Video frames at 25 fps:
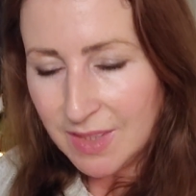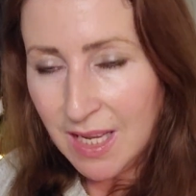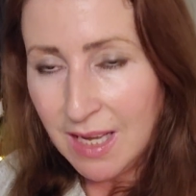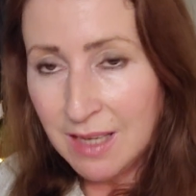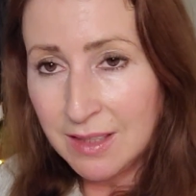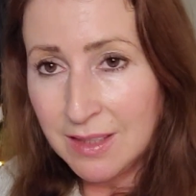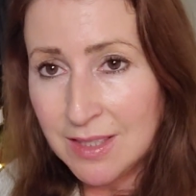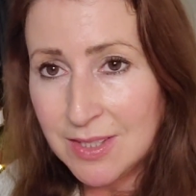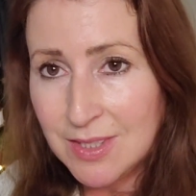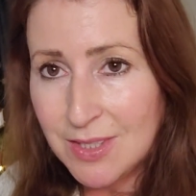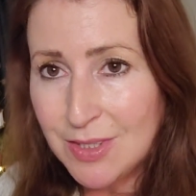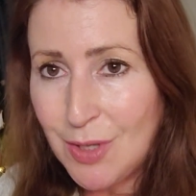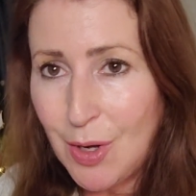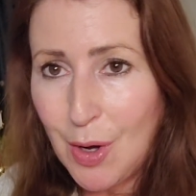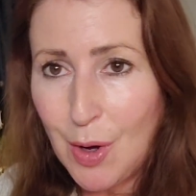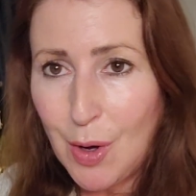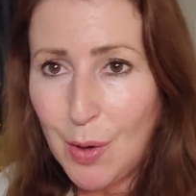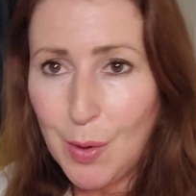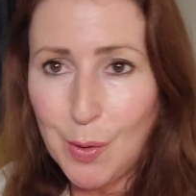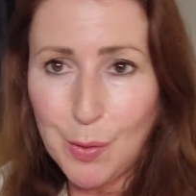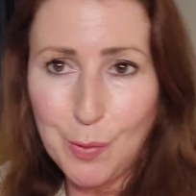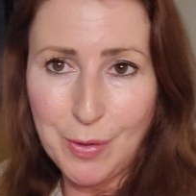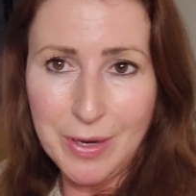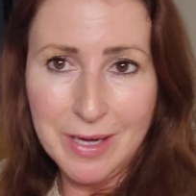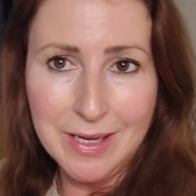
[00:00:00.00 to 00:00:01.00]
And it's not
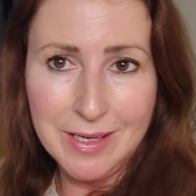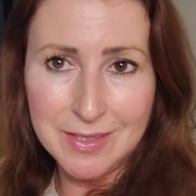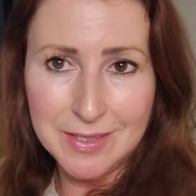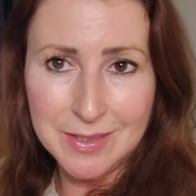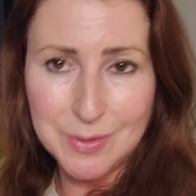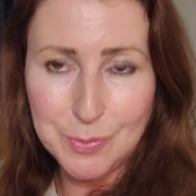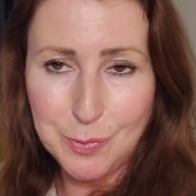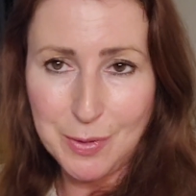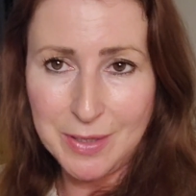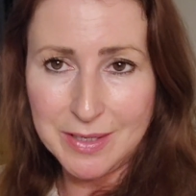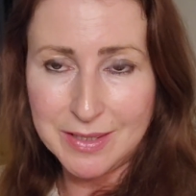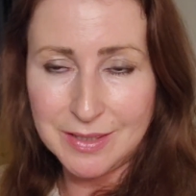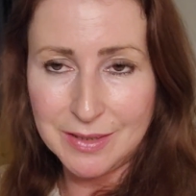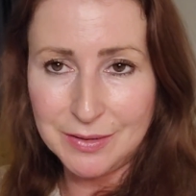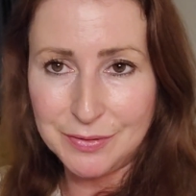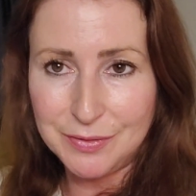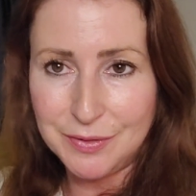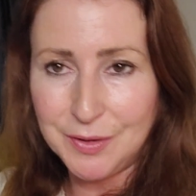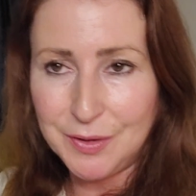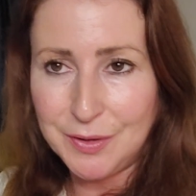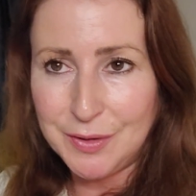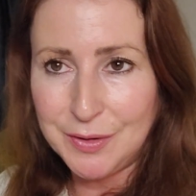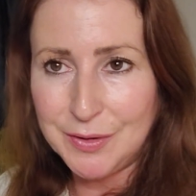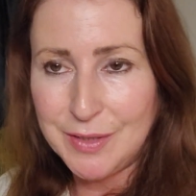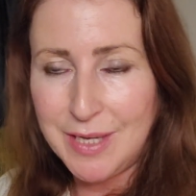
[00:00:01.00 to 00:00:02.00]
always
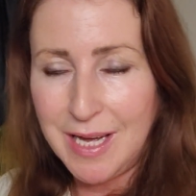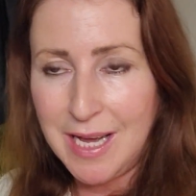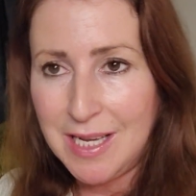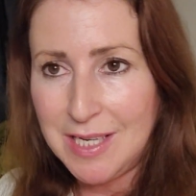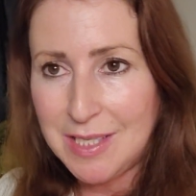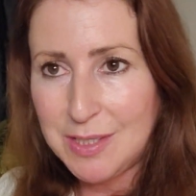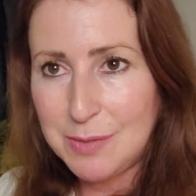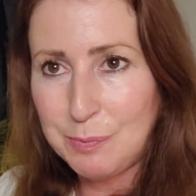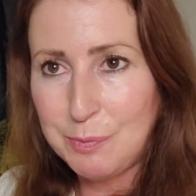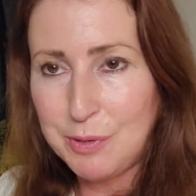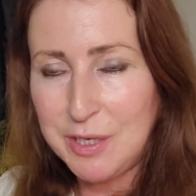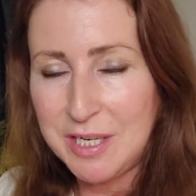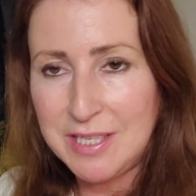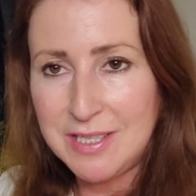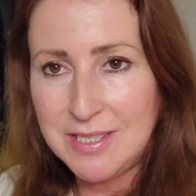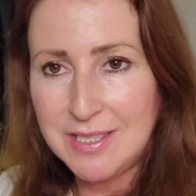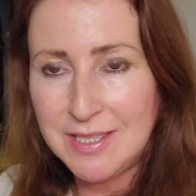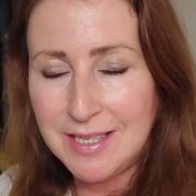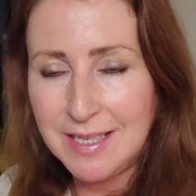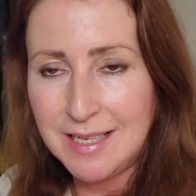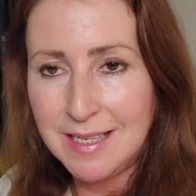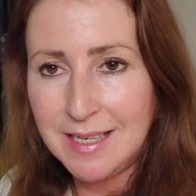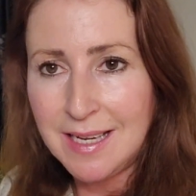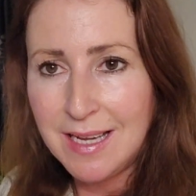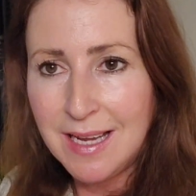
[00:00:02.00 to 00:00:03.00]
wonderful and
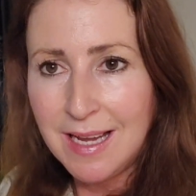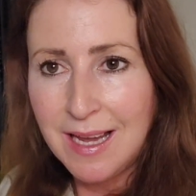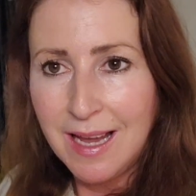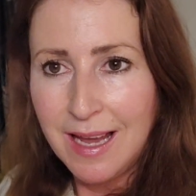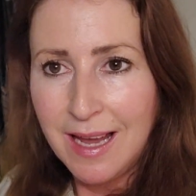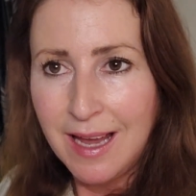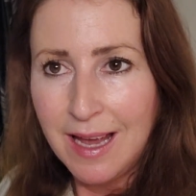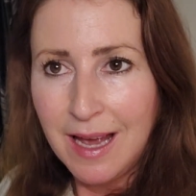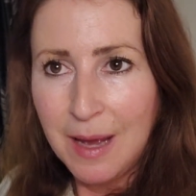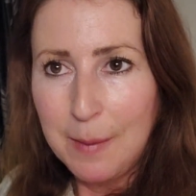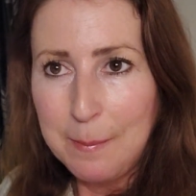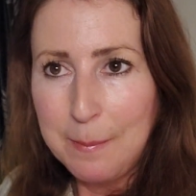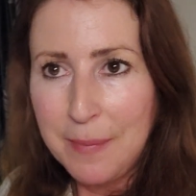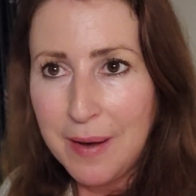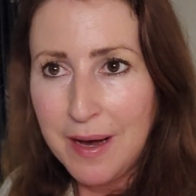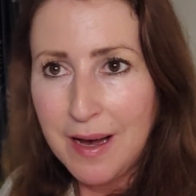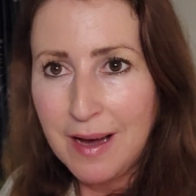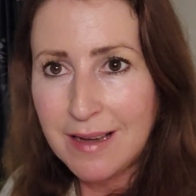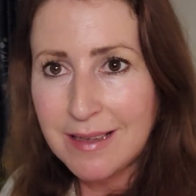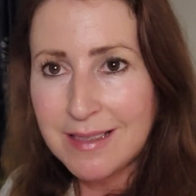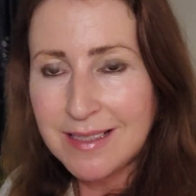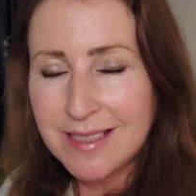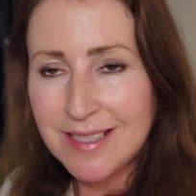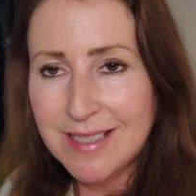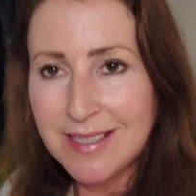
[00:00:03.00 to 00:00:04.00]
pretty,
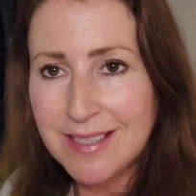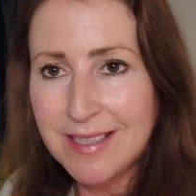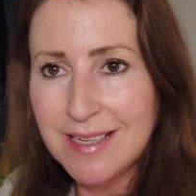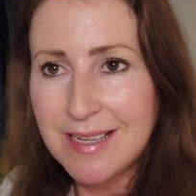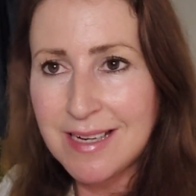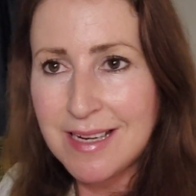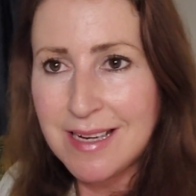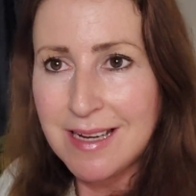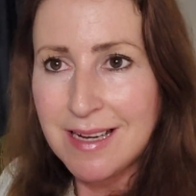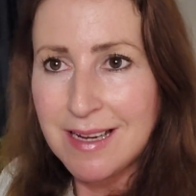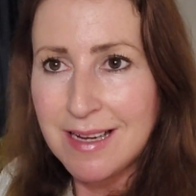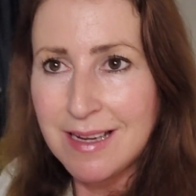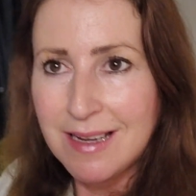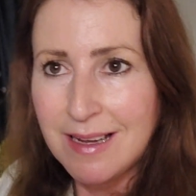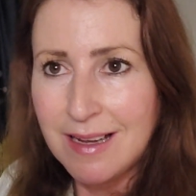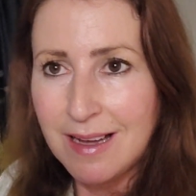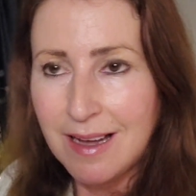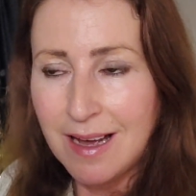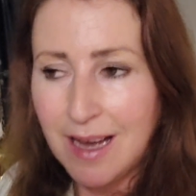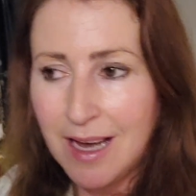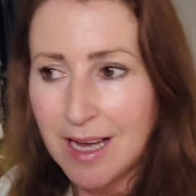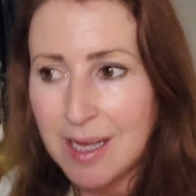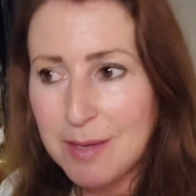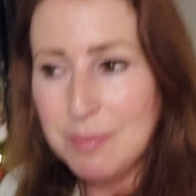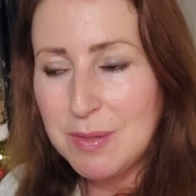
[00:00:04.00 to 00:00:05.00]
but
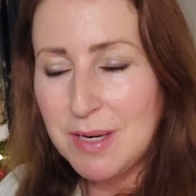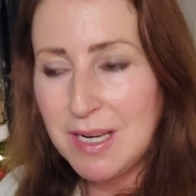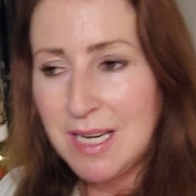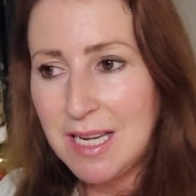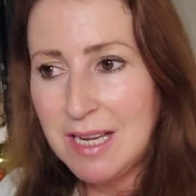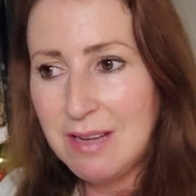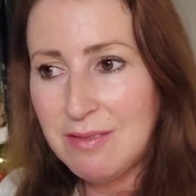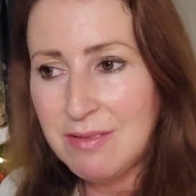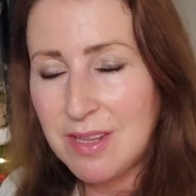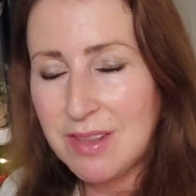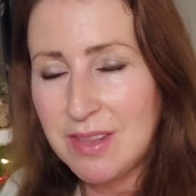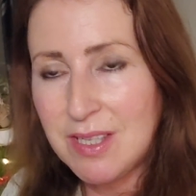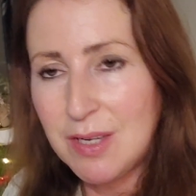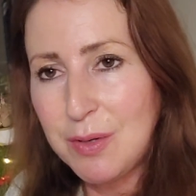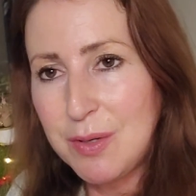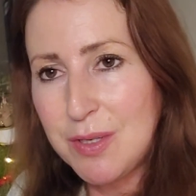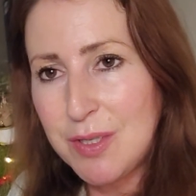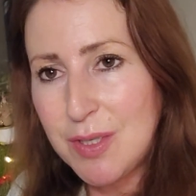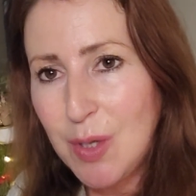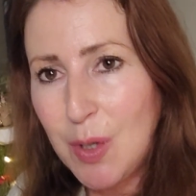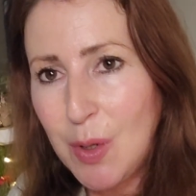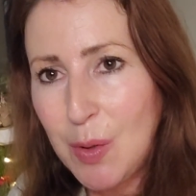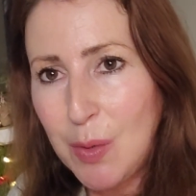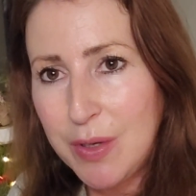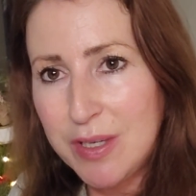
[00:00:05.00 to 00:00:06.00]
I believe that there is
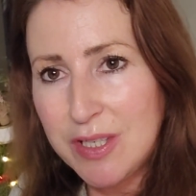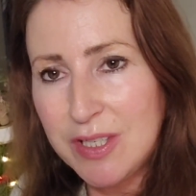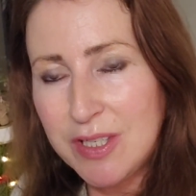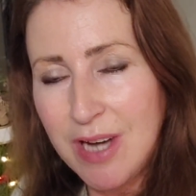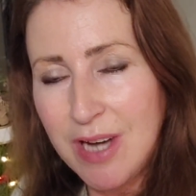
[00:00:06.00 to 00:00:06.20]
always